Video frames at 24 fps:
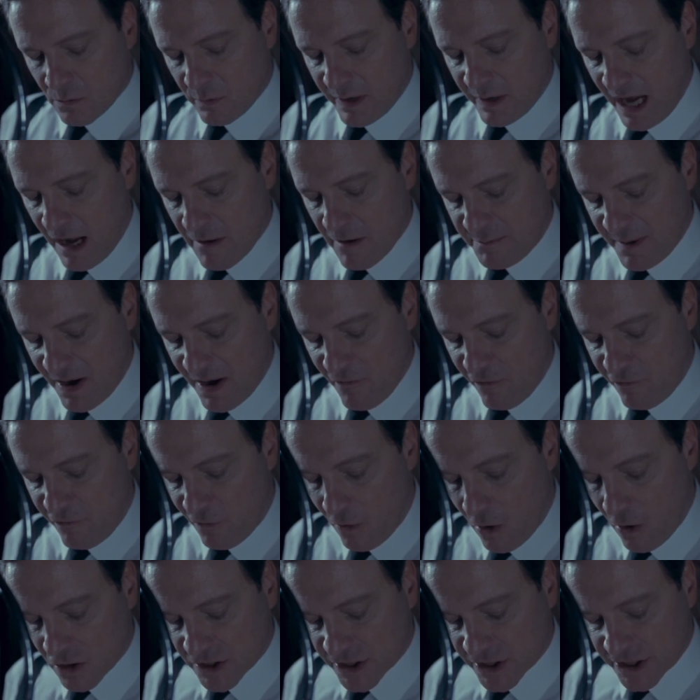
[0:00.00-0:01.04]
We have been
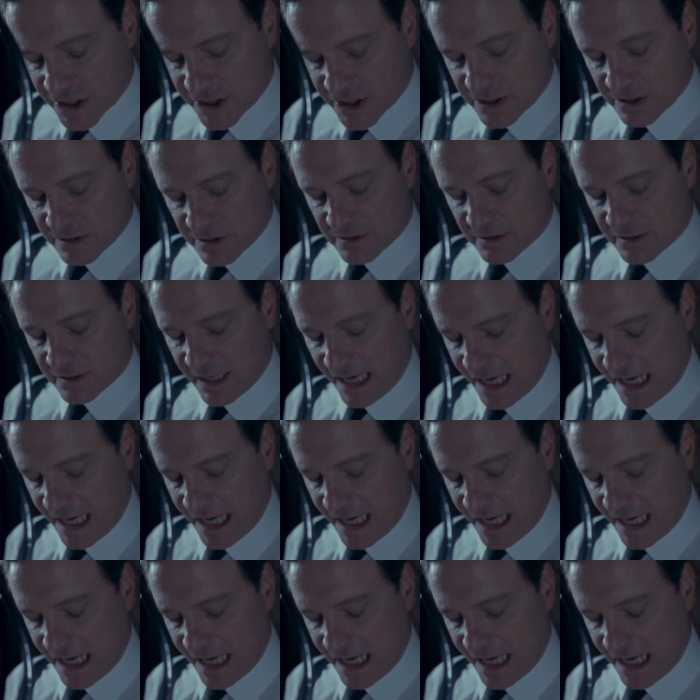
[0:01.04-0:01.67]
forced